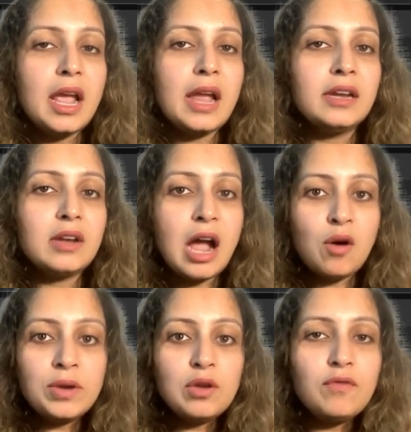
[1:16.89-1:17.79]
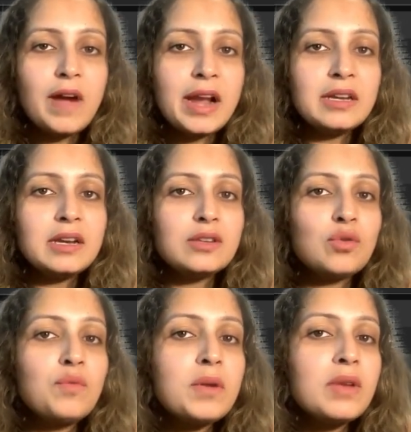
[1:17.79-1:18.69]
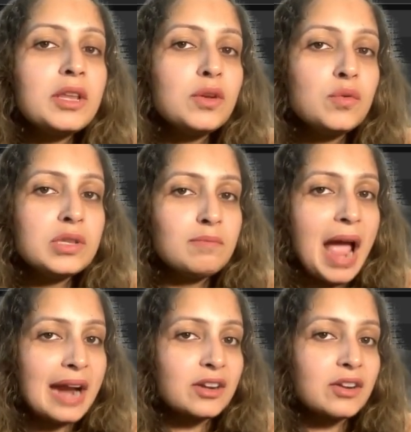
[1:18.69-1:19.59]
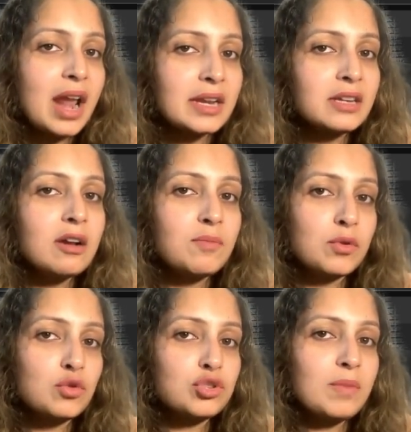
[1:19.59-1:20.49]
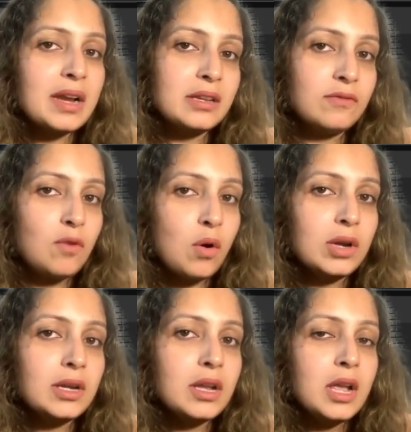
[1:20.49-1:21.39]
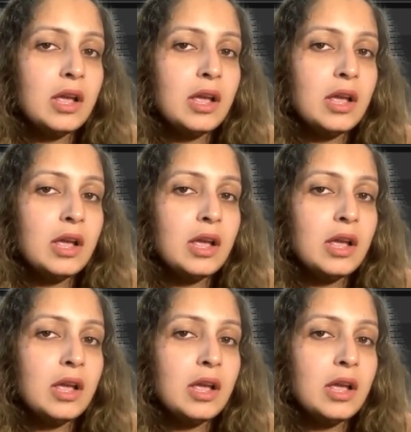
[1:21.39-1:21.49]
And how will you find it? So we will use backtracking approach by default.